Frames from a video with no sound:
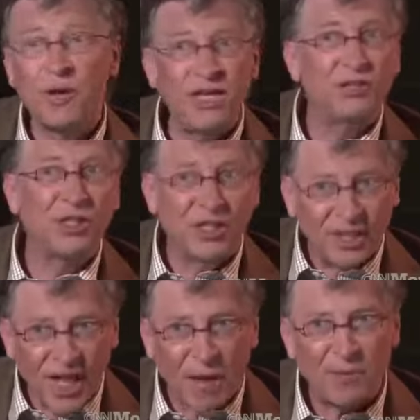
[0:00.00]
is a
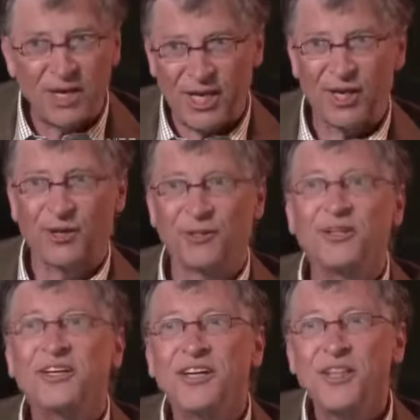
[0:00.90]
dilemma
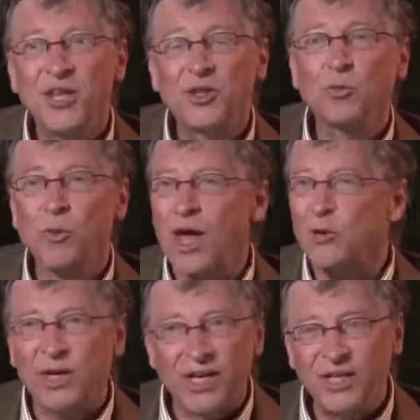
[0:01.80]
here that the
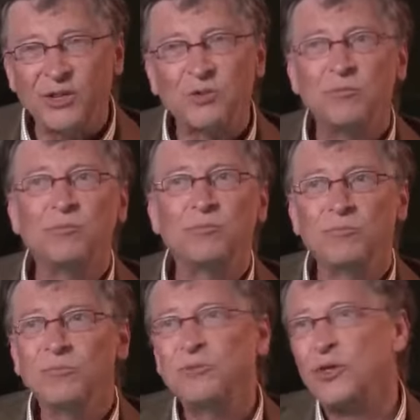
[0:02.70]
rhetoric is,
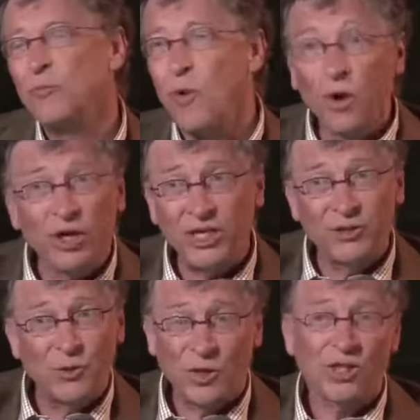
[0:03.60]
you know, more
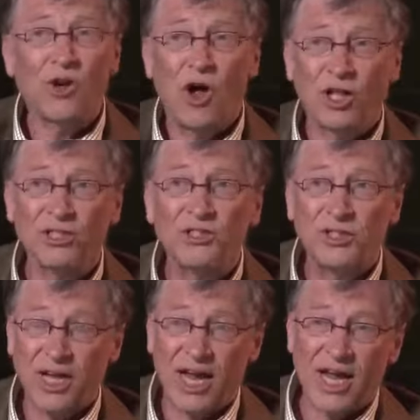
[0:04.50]
kids going to
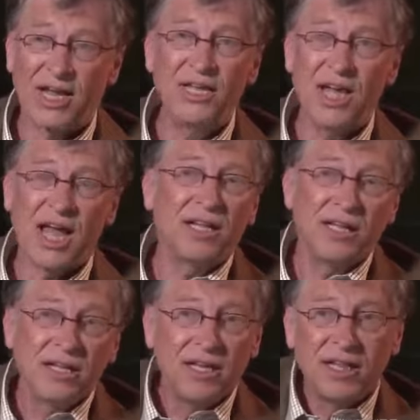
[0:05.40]
college, and
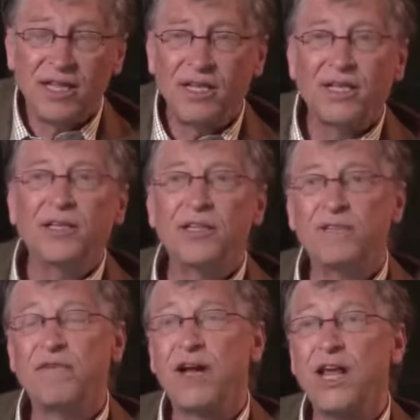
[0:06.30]
yet the
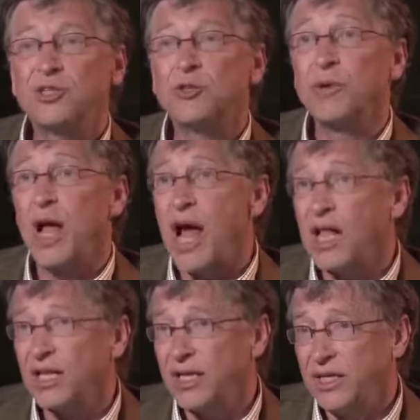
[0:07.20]
financial
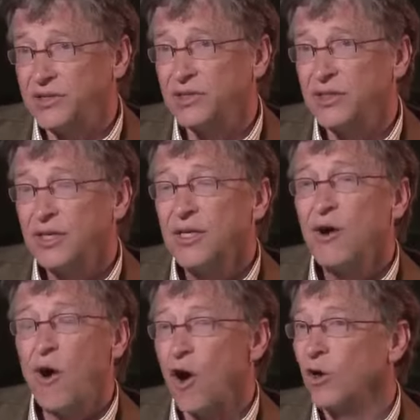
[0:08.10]
realities
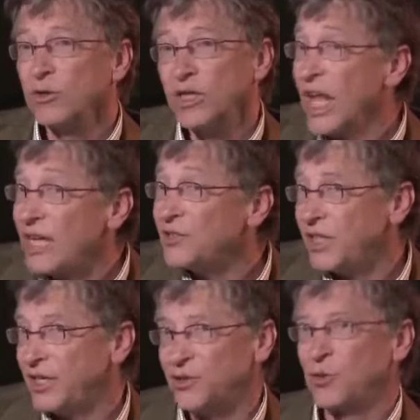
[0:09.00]
are less
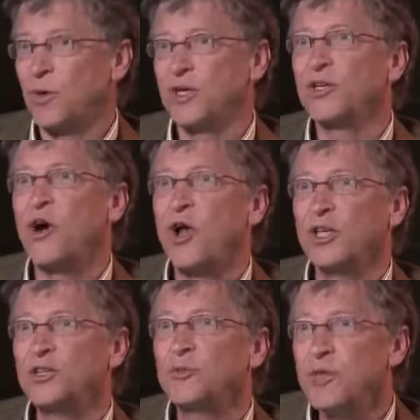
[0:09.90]
kids going to
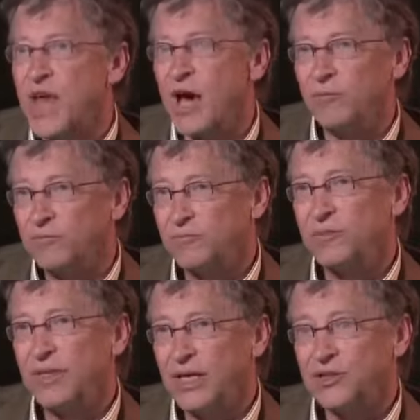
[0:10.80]
college without
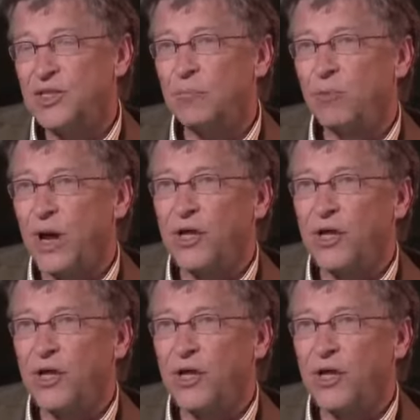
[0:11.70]
some